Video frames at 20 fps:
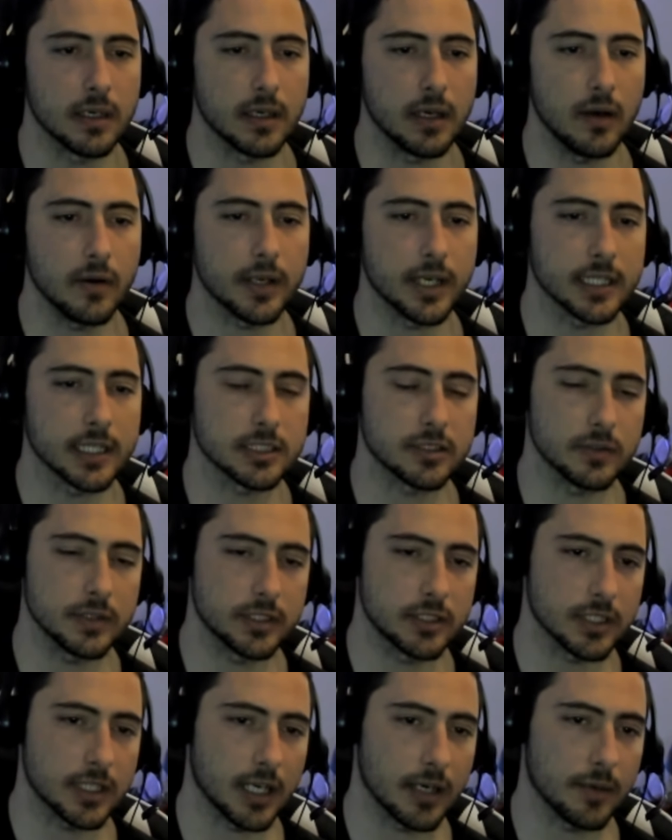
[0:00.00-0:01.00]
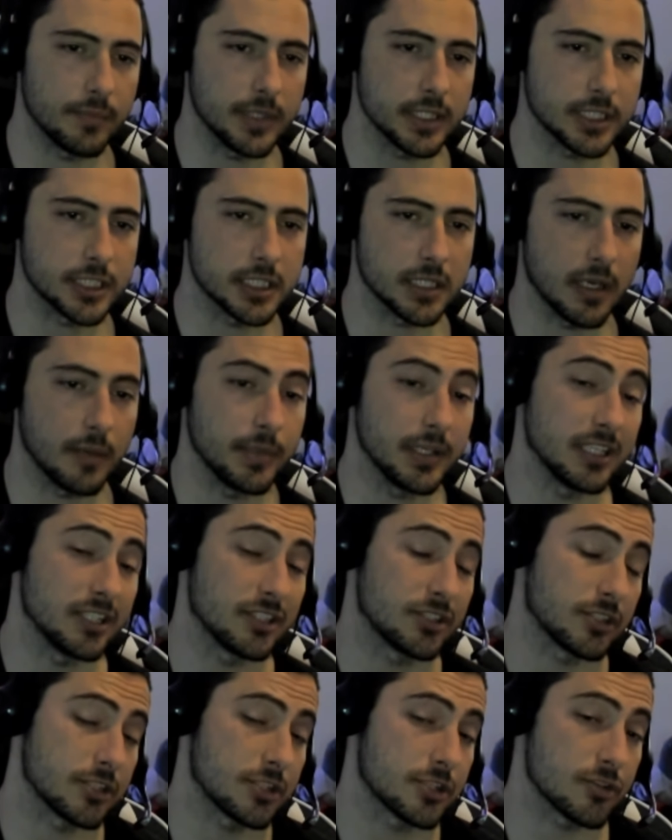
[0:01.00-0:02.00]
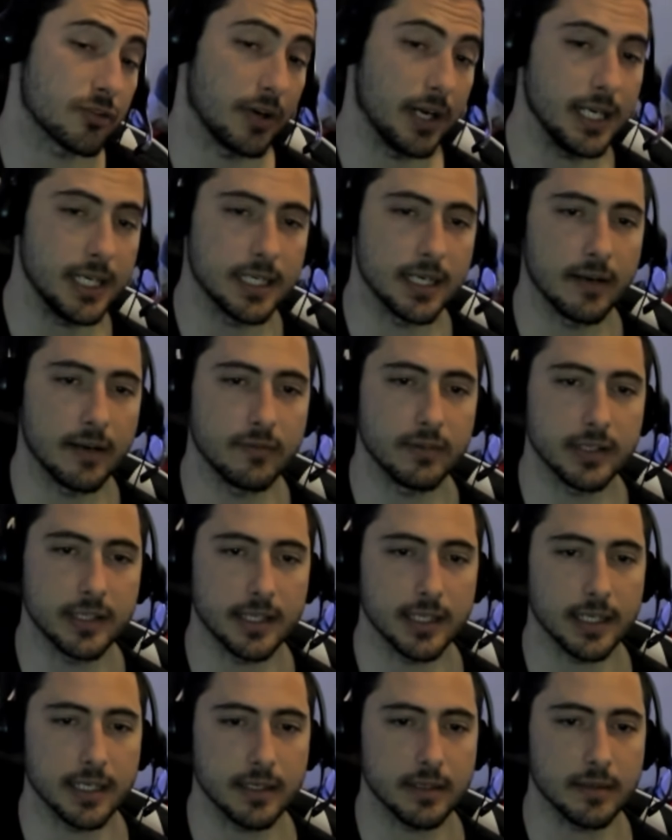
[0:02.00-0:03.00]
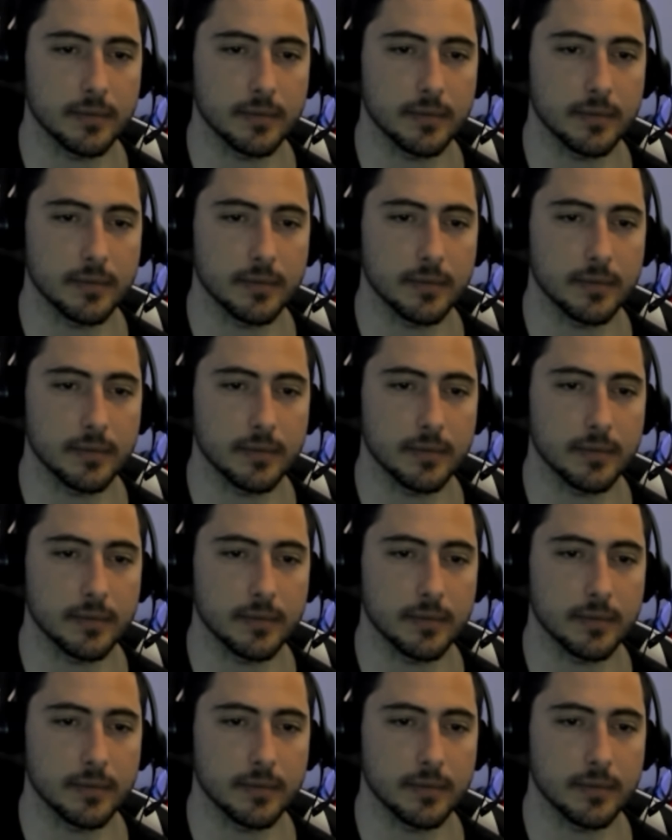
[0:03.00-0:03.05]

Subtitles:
Okay, so he took our bishop. I mean, he just traded everything.